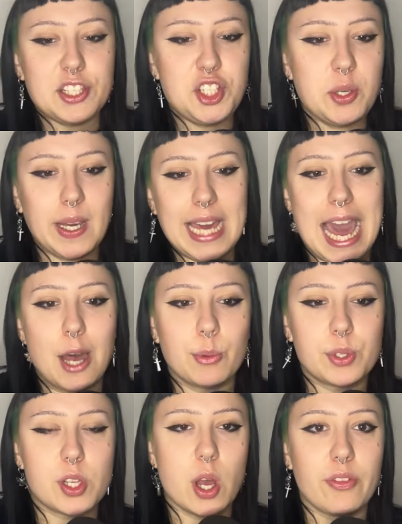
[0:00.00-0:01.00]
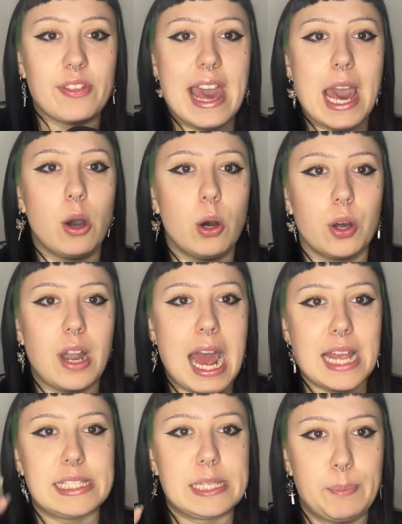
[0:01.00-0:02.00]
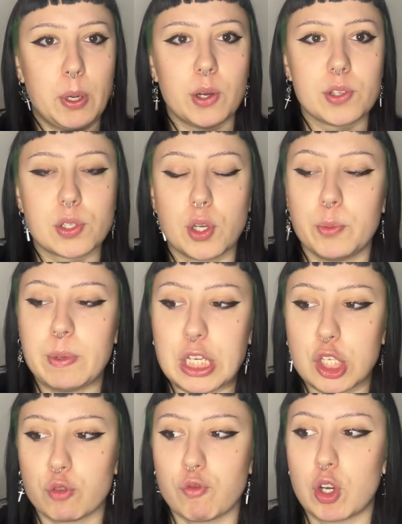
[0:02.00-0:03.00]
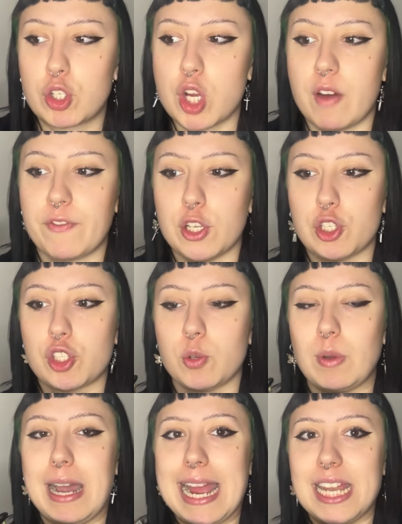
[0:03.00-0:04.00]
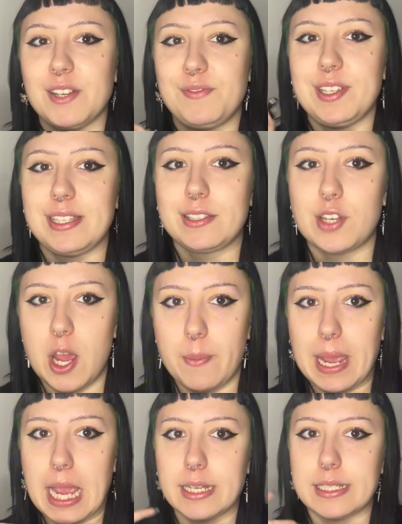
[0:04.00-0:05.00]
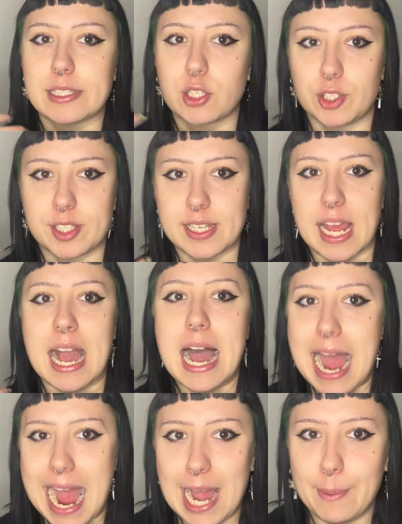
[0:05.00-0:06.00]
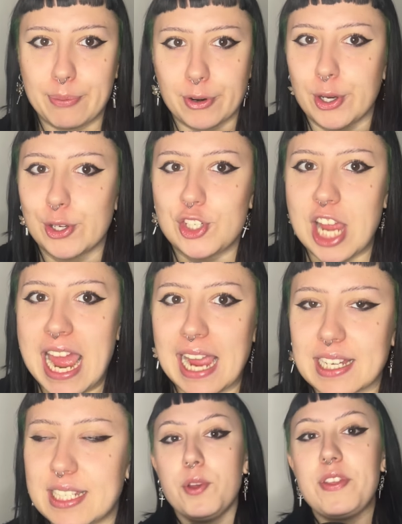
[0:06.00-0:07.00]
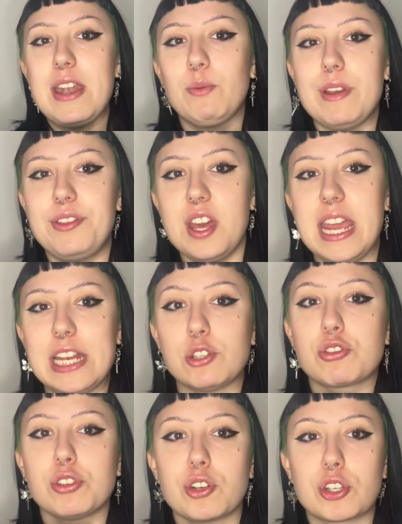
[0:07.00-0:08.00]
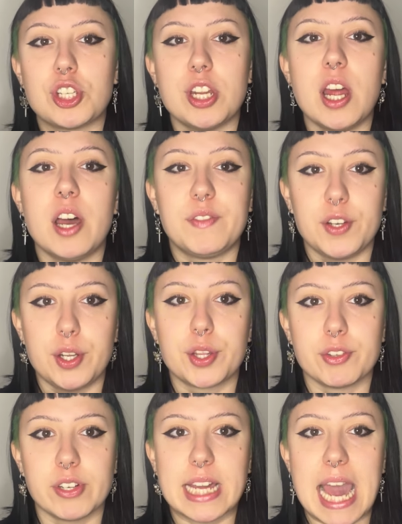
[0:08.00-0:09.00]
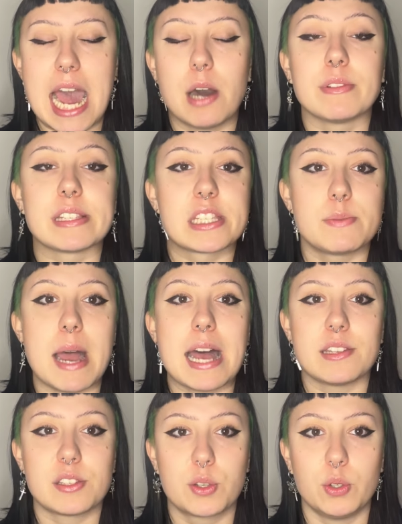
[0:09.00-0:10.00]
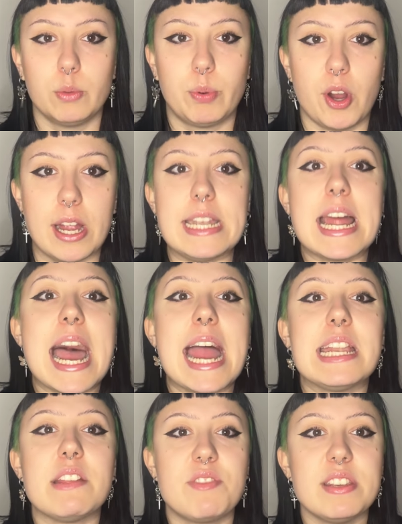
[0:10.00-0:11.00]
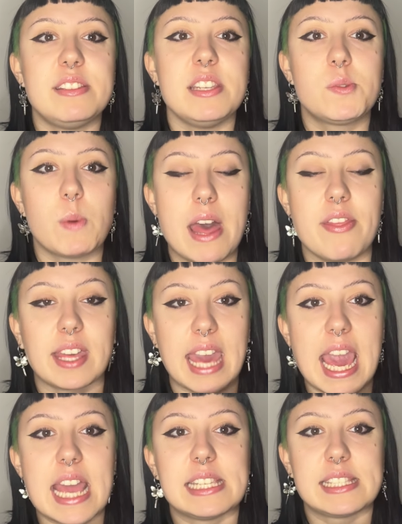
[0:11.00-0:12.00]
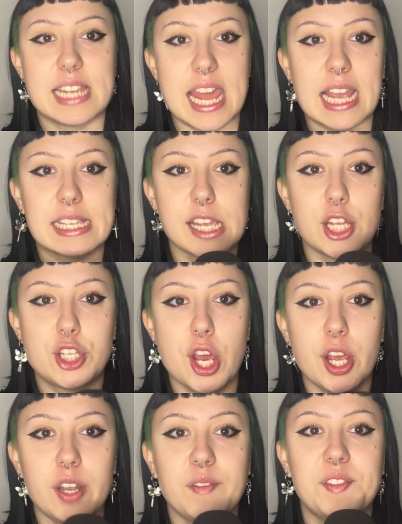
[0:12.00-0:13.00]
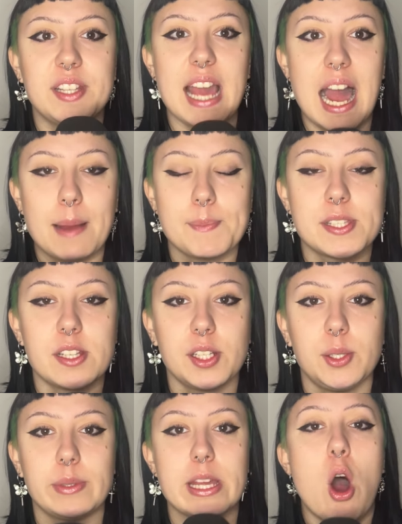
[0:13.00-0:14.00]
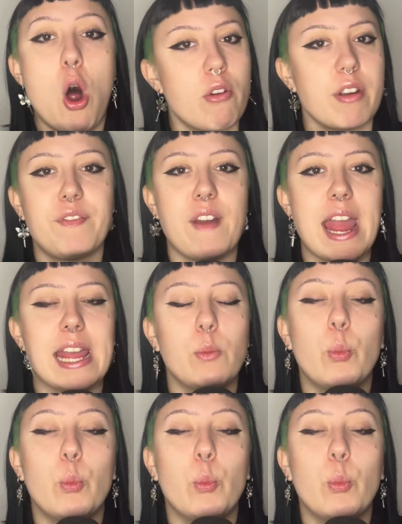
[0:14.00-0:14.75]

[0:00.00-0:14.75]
two accounts on their own, I suppose, could be shrugged off as some kind of disturbing and disgusting art project. But then, with the introduction of another account, Smart Schoolboy 9, this is where the case takes a turn for the absolutely horrifying